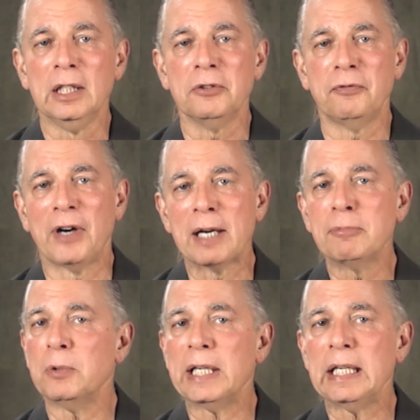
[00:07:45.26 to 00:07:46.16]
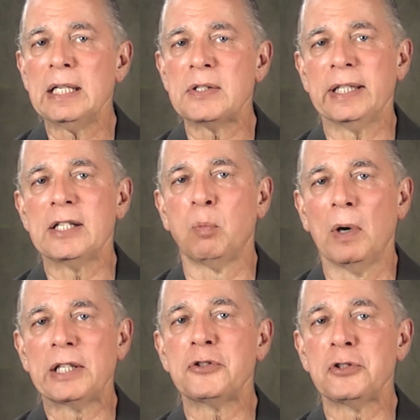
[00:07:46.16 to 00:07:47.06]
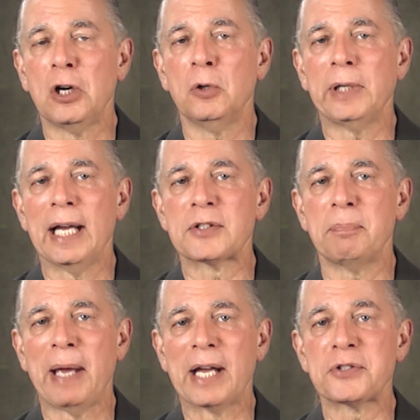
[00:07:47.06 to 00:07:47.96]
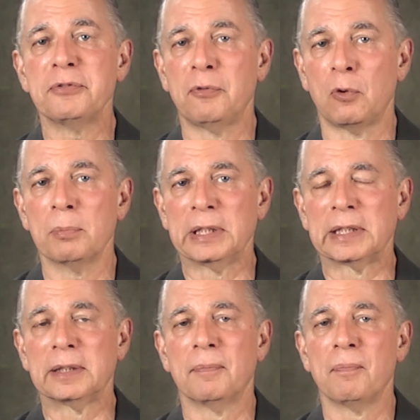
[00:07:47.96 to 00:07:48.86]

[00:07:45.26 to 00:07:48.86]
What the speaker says: Fibro-Ease is what is known as a passive formula.